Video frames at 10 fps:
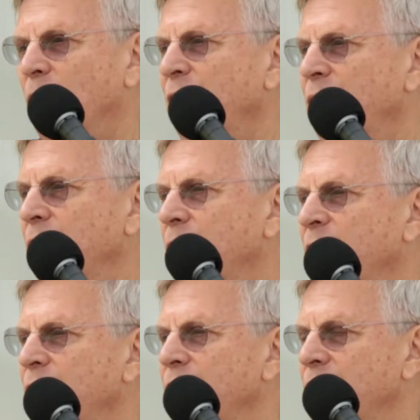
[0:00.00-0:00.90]

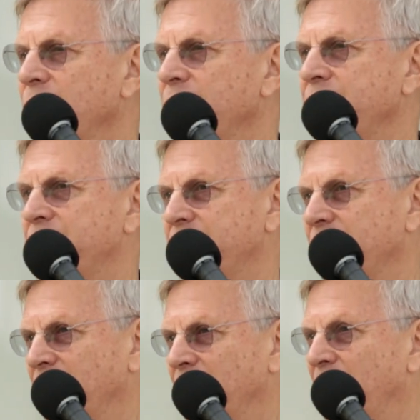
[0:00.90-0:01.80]
when you do these
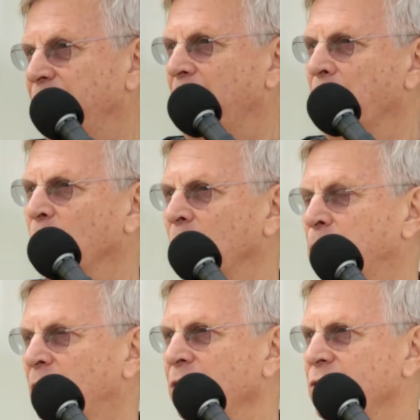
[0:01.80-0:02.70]
ephemeral
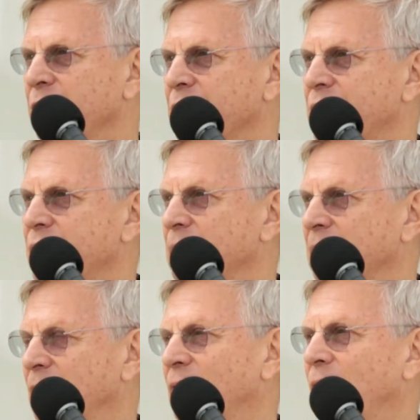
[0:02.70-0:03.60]
projects,
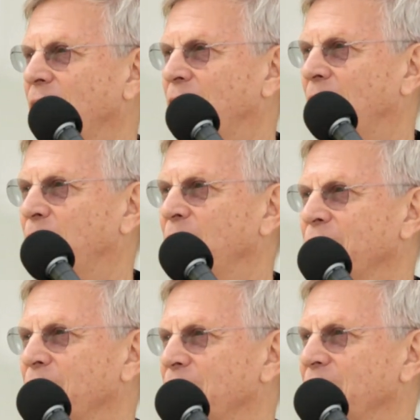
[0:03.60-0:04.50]
if we look at